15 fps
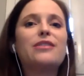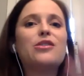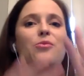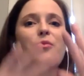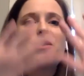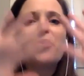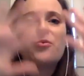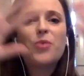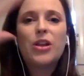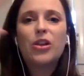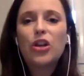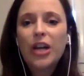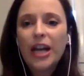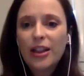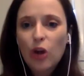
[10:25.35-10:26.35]
So we
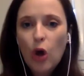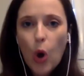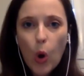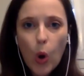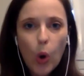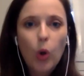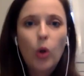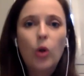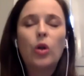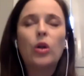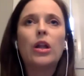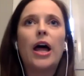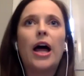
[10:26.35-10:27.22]
look at the whole,